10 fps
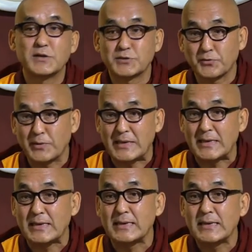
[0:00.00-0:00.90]
So
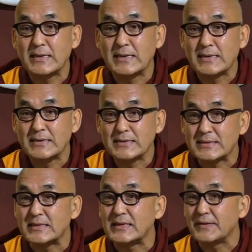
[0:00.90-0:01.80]
he
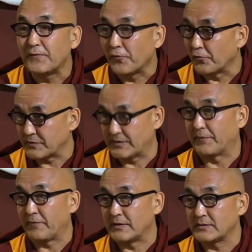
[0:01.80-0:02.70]
see four
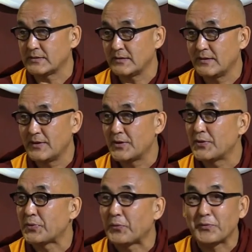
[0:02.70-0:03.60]
sufferings
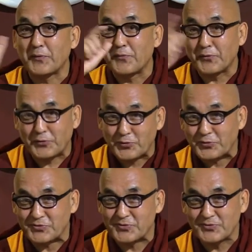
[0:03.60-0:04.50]
through the four
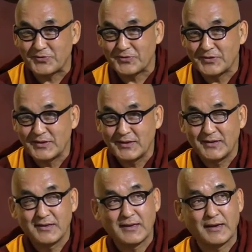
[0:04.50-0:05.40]
doors, you know,
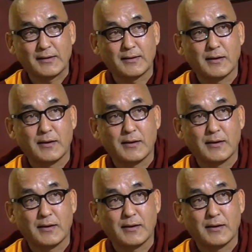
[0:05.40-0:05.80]
like